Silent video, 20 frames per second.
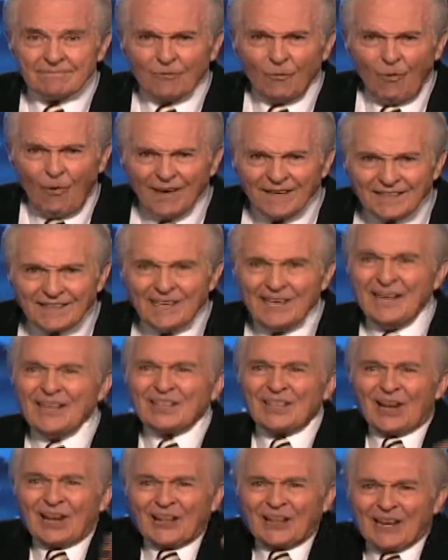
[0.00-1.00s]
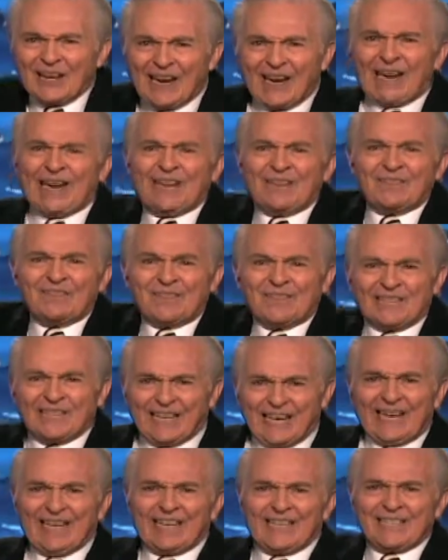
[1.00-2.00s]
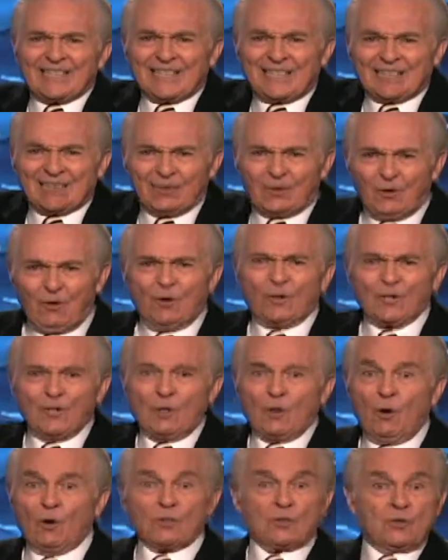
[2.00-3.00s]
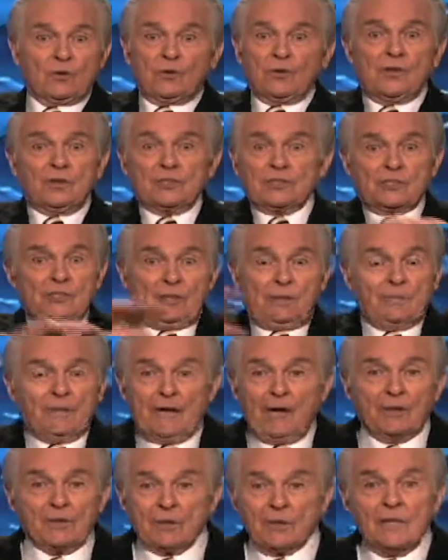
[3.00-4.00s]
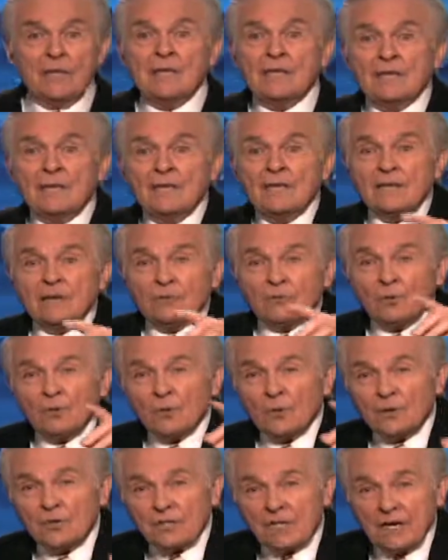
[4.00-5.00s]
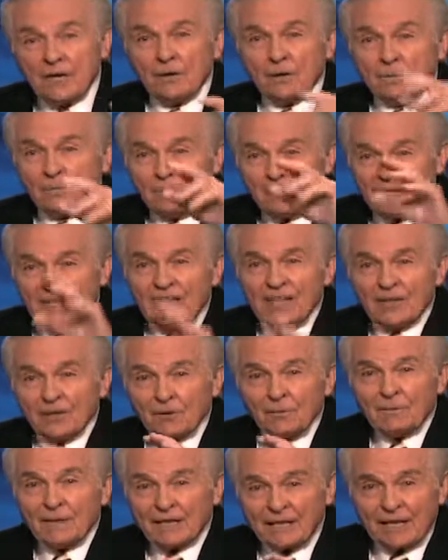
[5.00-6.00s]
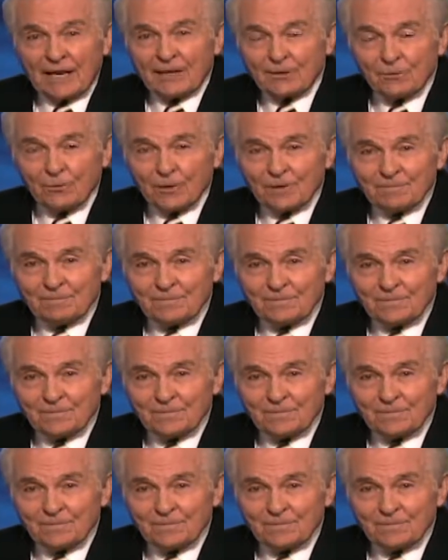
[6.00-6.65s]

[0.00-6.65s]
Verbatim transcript: What? The King of the Kings and Lord of Lords. So there'll still be other rulers here, but he'll be the head one.